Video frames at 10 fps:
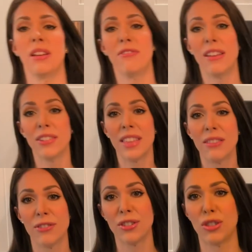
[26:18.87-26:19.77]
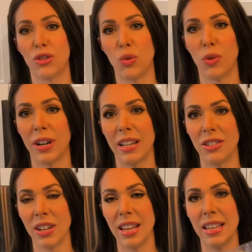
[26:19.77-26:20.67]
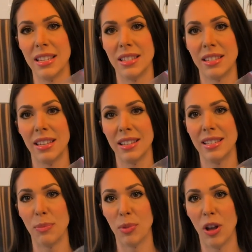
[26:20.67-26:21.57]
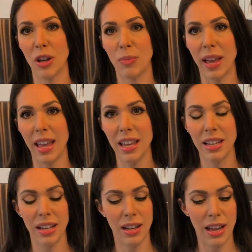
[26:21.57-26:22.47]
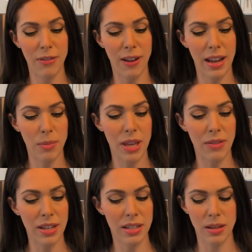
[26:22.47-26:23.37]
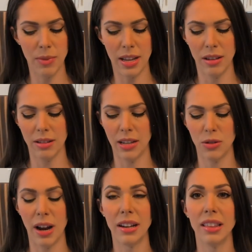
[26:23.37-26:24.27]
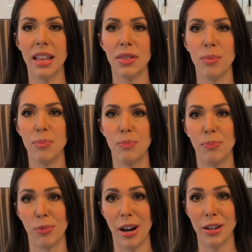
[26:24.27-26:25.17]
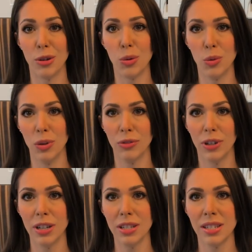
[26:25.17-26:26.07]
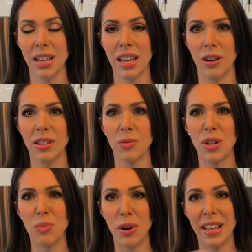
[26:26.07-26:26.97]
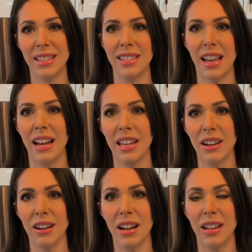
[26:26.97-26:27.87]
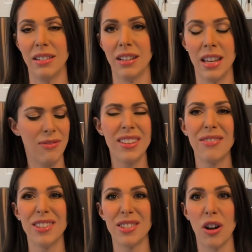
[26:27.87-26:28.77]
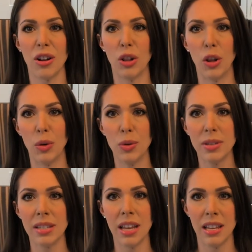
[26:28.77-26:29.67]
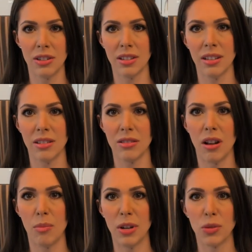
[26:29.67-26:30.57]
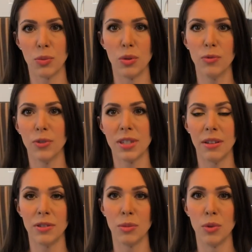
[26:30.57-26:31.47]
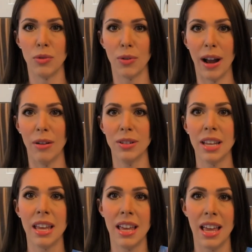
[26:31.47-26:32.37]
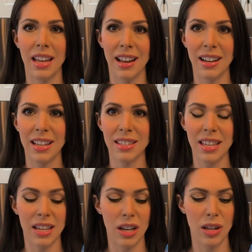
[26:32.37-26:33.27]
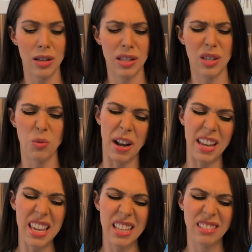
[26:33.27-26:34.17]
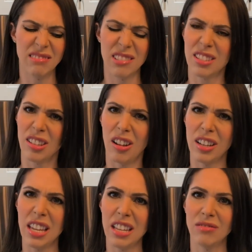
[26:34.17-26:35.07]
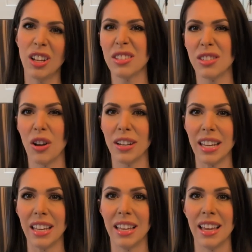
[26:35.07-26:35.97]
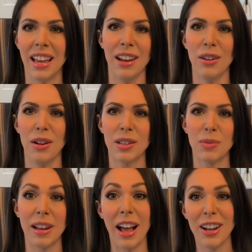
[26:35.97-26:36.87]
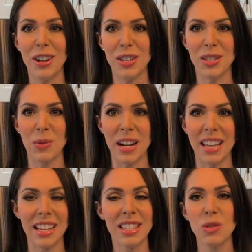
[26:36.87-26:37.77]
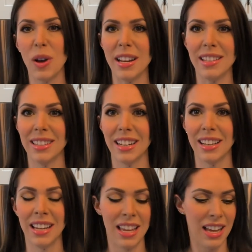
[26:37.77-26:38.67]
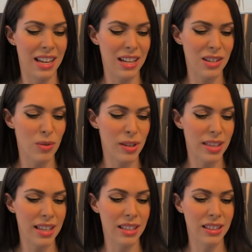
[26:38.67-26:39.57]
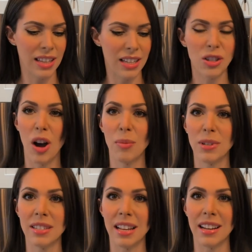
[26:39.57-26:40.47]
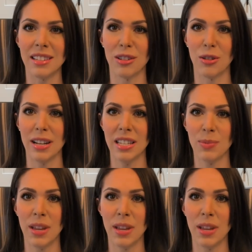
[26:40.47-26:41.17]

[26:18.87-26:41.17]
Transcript: My favorite thing for storage is a Ziploc bag. If I am giving it to somebody else, I try to let the bread cool first, or else when you put it inside here, and even if it's not closed, just because there's not much room for stuff to move around, it kind of gets like sweaty, soggy, not soggy. I don't know how to explain it. I call it sweaty. It gets sweaty in there, and I just want the like top to stay nice and crisp.